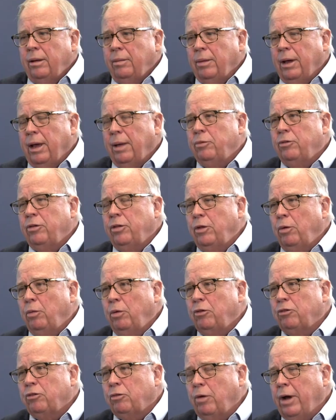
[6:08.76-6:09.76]
perhaps in the
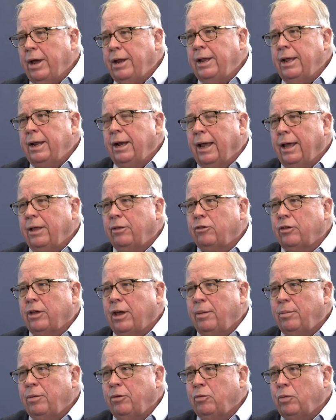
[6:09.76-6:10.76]
risk rating
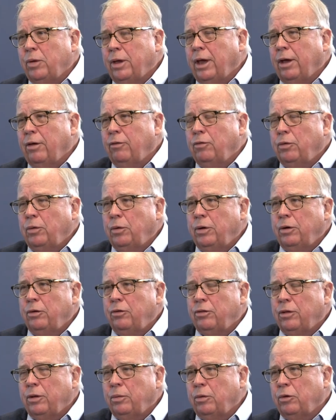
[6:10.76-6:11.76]
landscape as we go forward
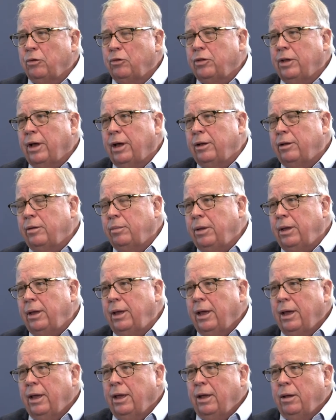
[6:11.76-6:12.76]
is that we'll start to be
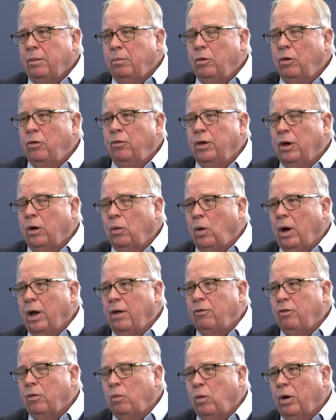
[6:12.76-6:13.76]
moving away
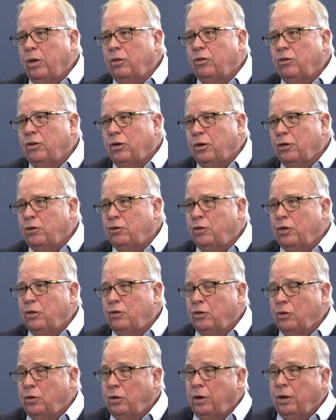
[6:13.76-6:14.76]
from one size
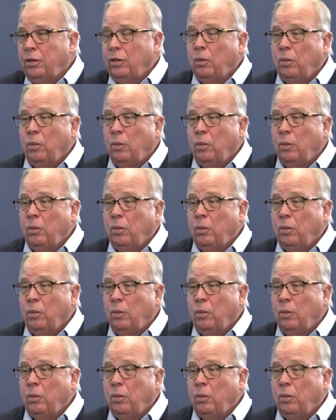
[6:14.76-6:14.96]
fits all in